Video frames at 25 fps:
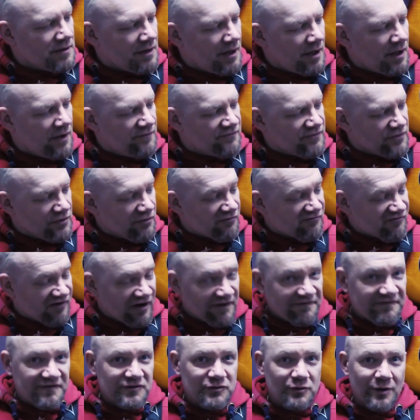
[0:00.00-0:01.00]
over your
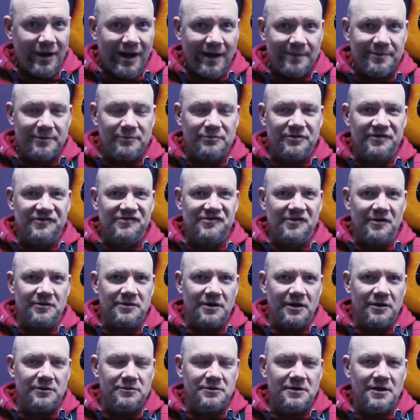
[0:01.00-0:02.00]
riff and you're happy with the
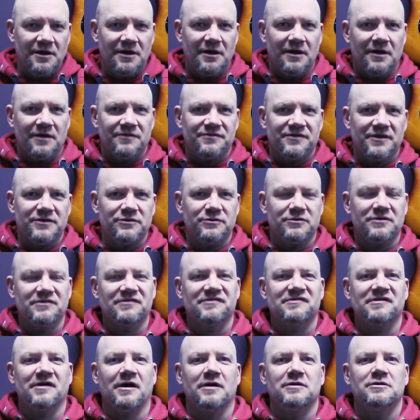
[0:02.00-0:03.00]
solo, then you can
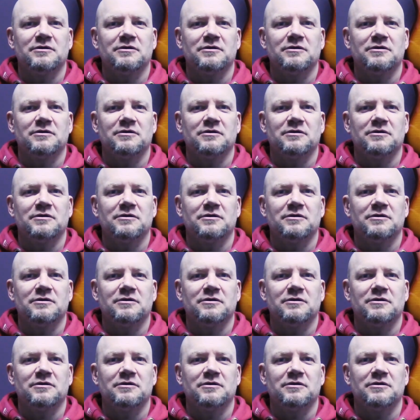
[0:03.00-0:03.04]
start